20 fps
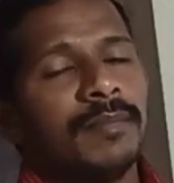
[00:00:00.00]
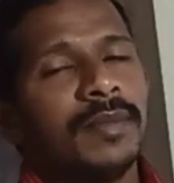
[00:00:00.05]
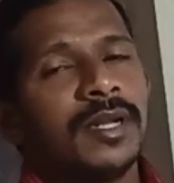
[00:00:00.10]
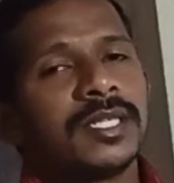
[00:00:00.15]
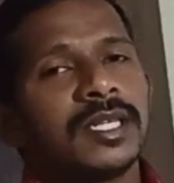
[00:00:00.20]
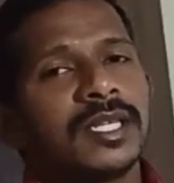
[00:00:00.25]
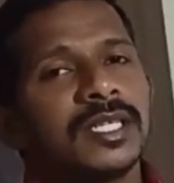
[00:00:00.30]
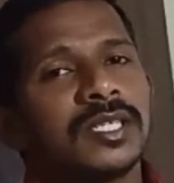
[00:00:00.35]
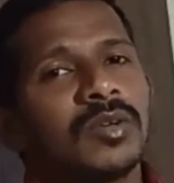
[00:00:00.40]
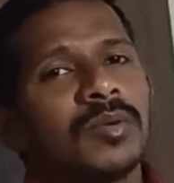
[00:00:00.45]

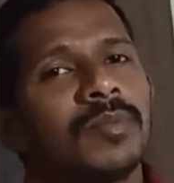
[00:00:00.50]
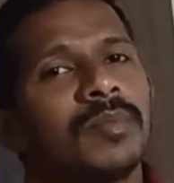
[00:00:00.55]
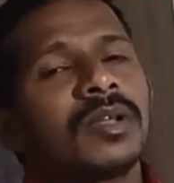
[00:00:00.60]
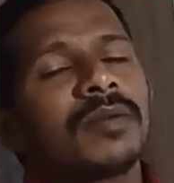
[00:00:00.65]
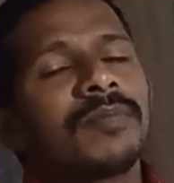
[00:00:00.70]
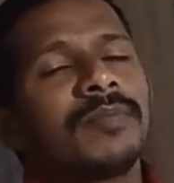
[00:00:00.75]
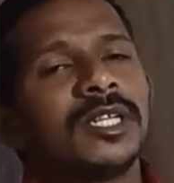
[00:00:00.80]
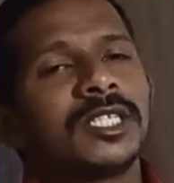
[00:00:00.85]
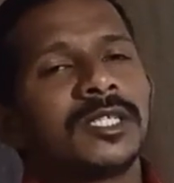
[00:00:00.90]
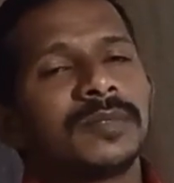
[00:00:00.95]
bills
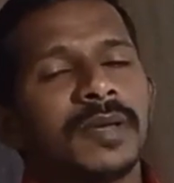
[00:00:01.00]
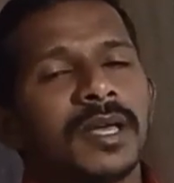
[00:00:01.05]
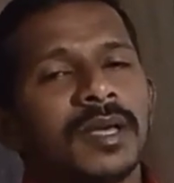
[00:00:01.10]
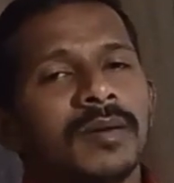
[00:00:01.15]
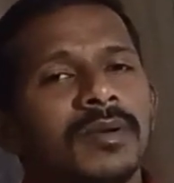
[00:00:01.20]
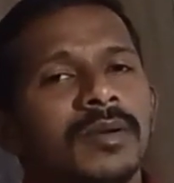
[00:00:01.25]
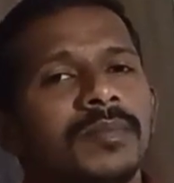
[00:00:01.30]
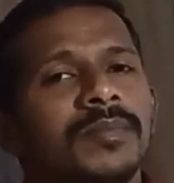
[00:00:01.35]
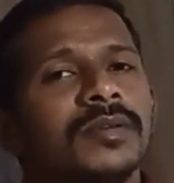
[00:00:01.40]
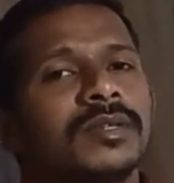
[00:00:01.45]
receivable, bills
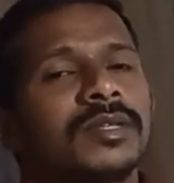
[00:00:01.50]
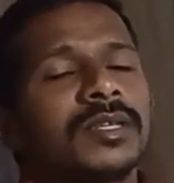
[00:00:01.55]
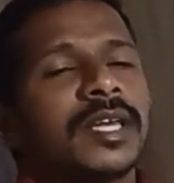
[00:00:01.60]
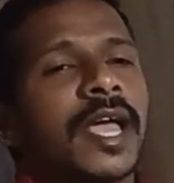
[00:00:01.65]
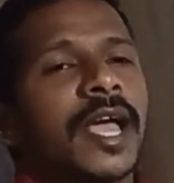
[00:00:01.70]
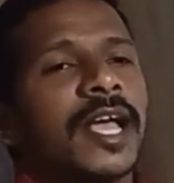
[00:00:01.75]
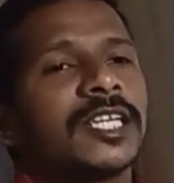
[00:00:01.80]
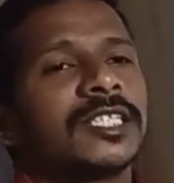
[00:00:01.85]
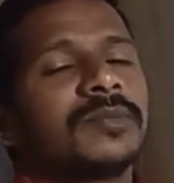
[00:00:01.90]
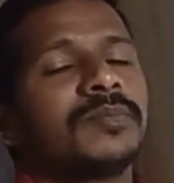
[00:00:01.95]
payable book,
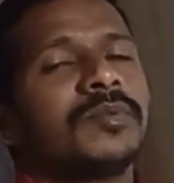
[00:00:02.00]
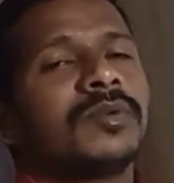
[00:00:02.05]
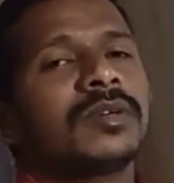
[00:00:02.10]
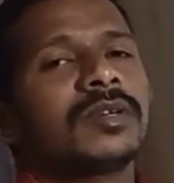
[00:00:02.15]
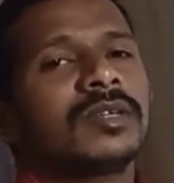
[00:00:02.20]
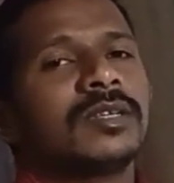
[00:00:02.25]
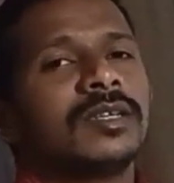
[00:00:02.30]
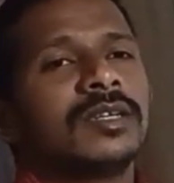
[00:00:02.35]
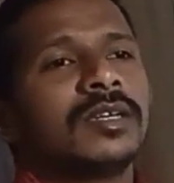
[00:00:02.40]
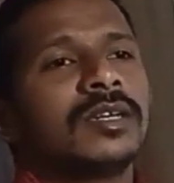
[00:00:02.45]
cash
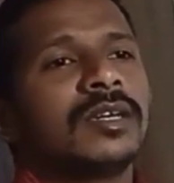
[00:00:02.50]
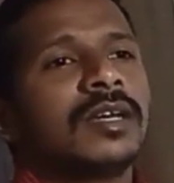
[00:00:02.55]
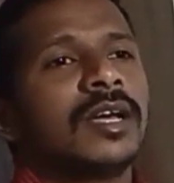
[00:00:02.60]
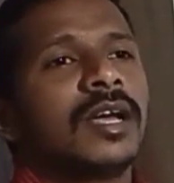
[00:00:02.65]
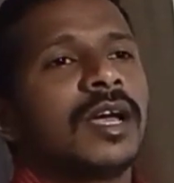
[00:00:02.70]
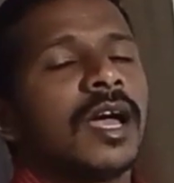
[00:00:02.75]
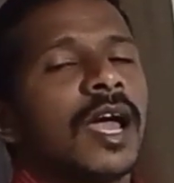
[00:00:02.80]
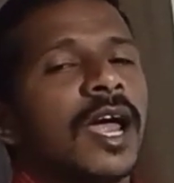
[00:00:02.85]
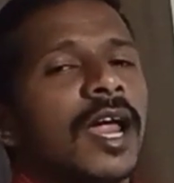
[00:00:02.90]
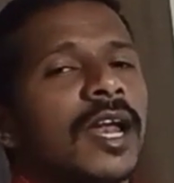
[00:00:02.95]
book,
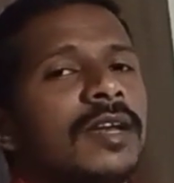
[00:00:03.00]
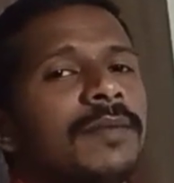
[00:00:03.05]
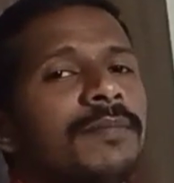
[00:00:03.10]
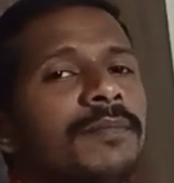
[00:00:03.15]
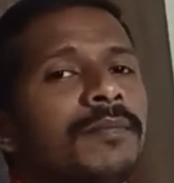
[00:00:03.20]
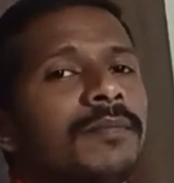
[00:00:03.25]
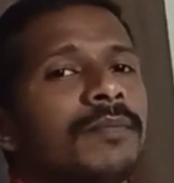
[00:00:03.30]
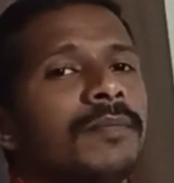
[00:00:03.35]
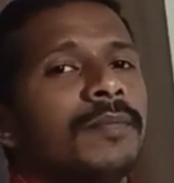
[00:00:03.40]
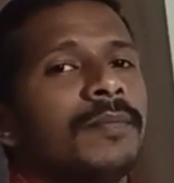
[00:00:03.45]
and